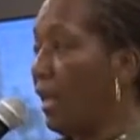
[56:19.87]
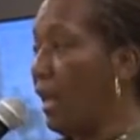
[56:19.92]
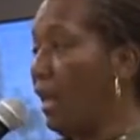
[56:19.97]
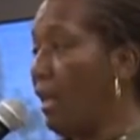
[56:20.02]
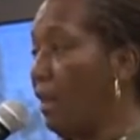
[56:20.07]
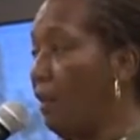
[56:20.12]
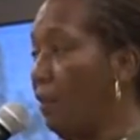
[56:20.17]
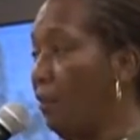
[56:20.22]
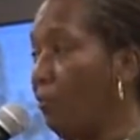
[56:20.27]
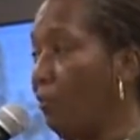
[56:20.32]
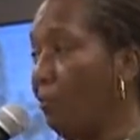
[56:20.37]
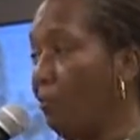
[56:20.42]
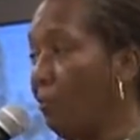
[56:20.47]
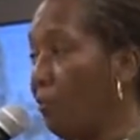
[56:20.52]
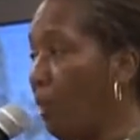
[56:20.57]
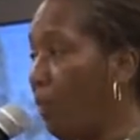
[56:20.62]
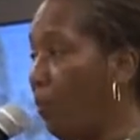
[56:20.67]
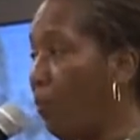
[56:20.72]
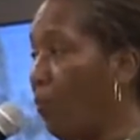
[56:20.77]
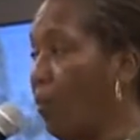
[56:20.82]
Um,
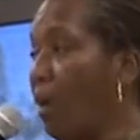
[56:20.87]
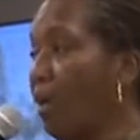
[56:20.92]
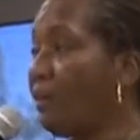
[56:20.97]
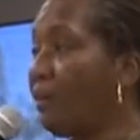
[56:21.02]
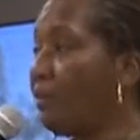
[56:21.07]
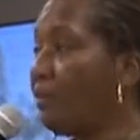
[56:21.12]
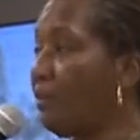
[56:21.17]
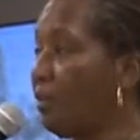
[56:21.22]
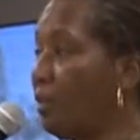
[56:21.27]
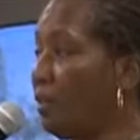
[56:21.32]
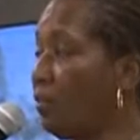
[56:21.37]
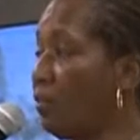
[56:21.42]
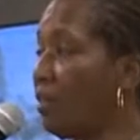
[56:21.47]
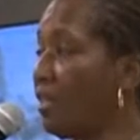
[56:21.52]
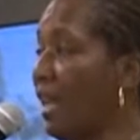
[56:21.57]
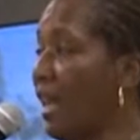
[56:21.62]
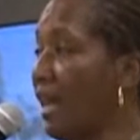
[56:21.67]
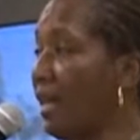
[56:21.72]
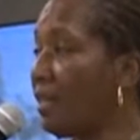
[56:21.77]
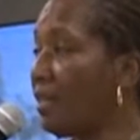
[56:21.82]
number one,
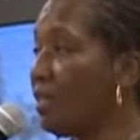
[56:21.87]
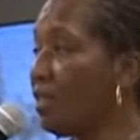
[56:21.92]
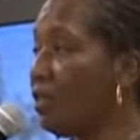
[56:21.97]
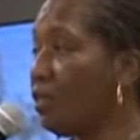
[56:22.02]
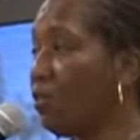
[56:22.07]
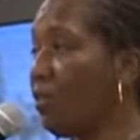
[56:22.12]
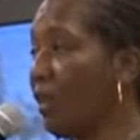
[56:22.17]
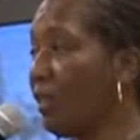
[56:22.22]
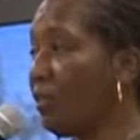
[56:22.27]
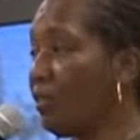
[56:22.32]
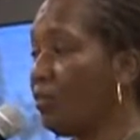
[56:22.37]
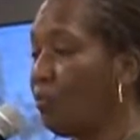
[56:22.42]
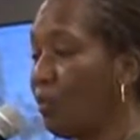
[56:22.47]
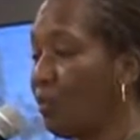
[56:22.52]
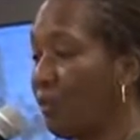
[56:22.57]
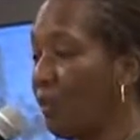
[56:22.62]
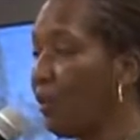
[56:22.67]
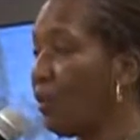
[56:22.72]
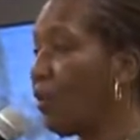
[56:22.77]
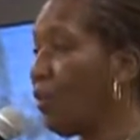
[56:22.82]
just asking the question
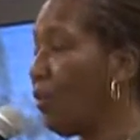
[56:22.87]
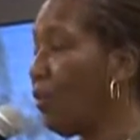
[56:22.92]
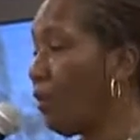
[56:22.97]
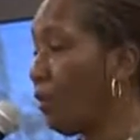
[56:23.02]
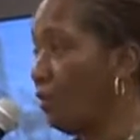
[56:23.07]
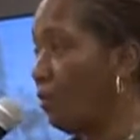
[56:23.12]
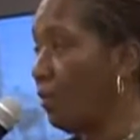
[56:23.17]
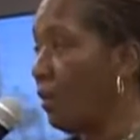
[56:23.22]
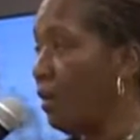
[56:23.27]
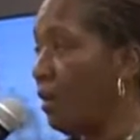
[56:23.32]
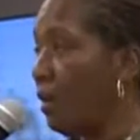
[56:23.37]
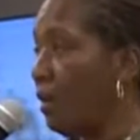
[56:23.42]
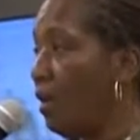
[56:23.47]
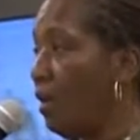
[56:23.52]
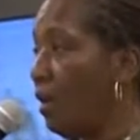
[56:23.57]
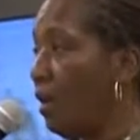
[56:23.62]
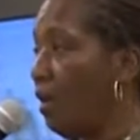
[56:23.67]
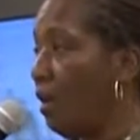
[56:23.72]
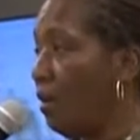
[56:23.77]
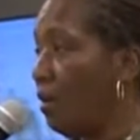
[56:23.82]
with their current
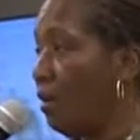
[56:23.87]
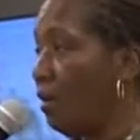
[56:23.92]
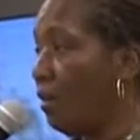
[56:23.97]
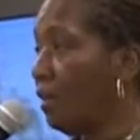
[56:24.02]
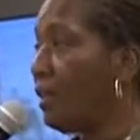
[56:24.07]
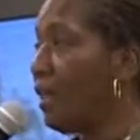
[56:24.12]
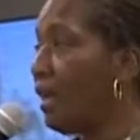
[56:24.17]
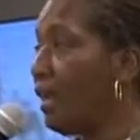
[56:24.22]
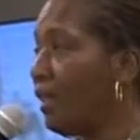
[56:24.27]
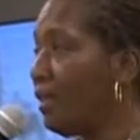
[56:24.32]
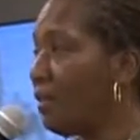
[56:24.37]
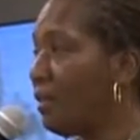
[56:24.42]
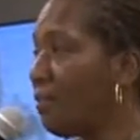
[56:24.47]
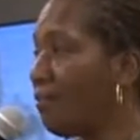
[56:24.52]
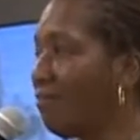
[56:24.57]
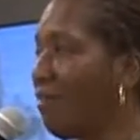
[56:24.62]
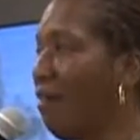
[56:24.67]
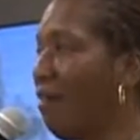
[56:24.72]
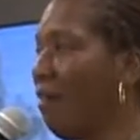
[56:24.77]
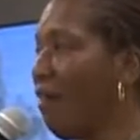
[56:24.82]
uh,
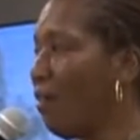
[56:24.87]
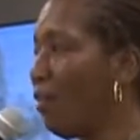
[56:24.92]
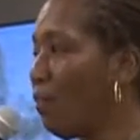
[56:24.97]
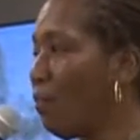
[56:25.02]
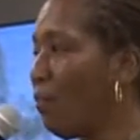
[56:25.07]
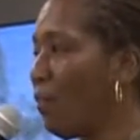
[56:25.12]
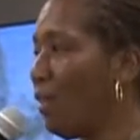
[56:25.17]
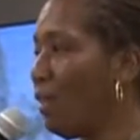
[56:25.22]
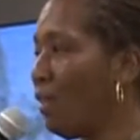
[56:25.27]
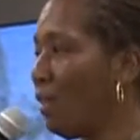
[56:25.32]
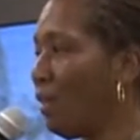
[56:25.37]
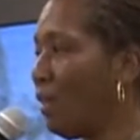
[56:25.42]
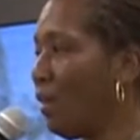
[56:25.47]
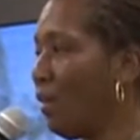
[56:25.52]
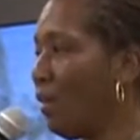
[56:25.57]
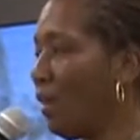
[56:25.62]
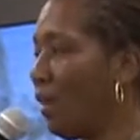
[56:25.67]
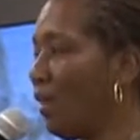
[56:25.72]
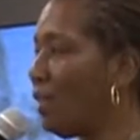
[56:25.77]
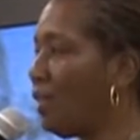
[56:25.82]
clients, are you
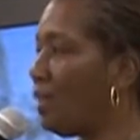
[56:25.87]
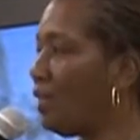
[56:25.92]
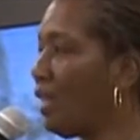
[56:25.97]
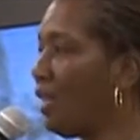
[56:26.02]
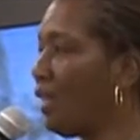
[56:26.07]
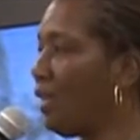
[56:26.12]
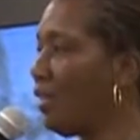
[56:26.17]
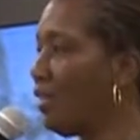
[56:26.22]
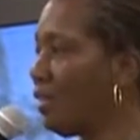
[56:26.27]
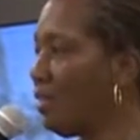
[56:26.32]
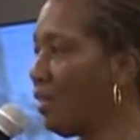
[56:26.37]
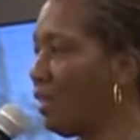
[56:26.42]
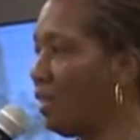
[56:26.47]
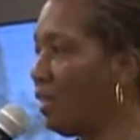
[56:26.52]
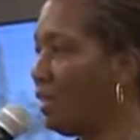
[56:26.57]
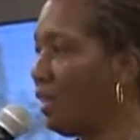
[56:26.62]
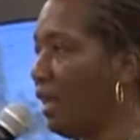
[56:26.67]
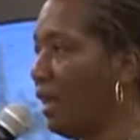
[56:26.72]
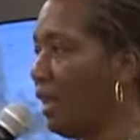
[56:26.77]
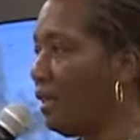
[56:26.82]
military, and taking a look
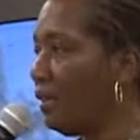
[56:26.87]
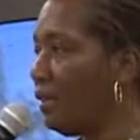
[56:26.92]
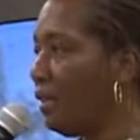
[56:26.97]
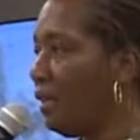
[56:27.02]
at that